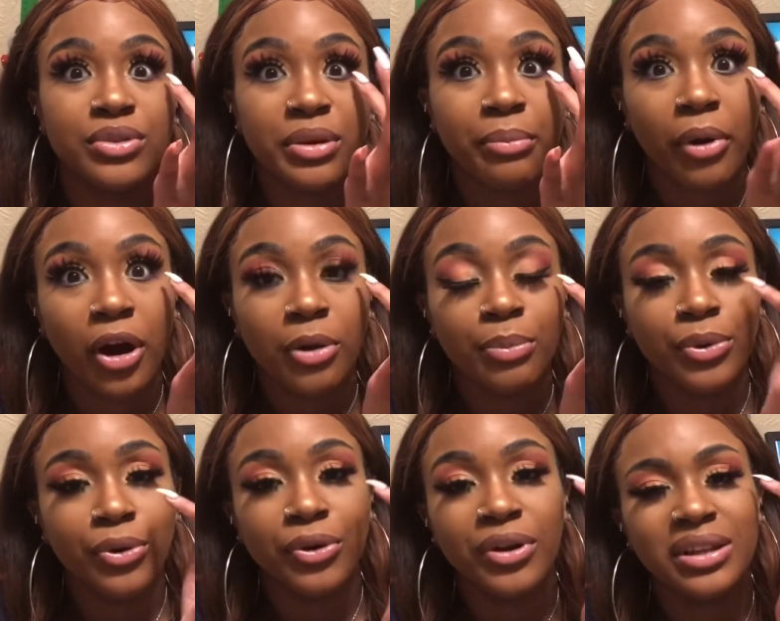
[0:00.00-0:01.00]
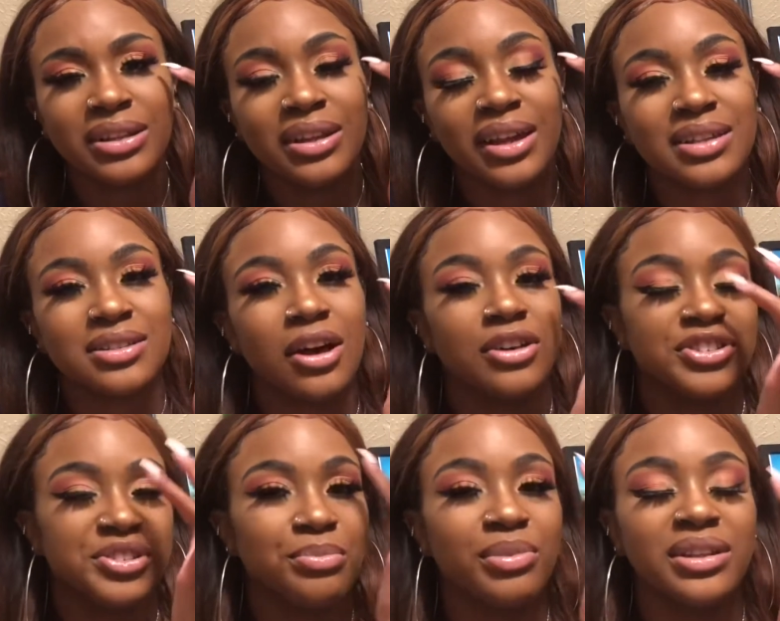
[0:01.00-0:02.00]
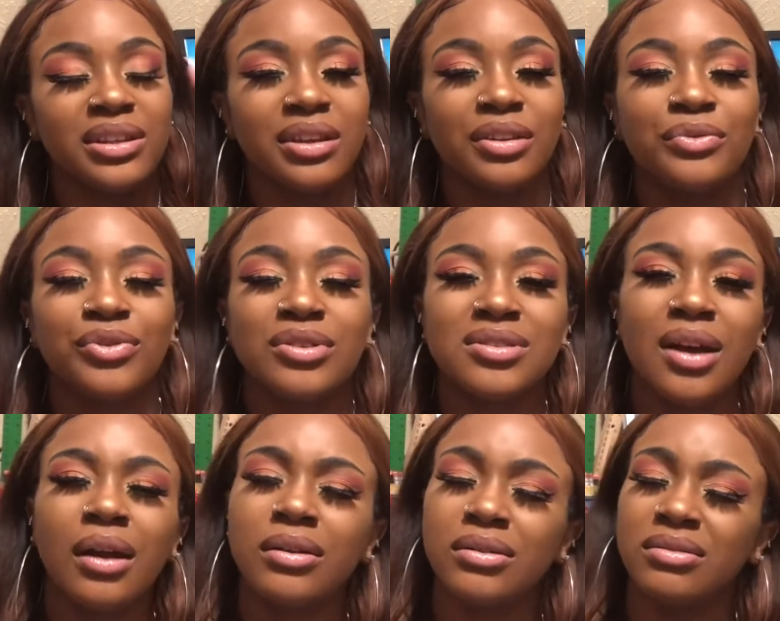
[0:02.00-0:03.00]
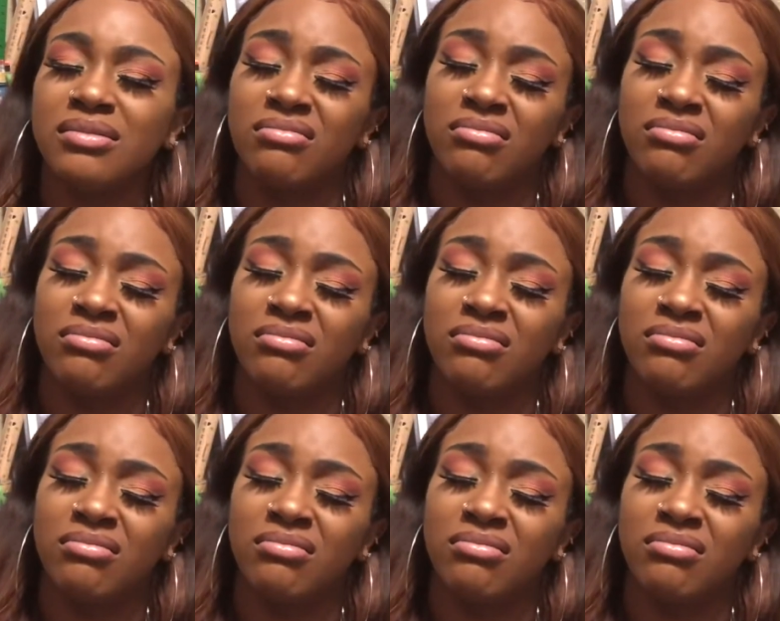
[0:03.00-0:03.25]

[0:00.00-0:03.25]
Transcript: then purple, and then like it's all just blended in a full circle.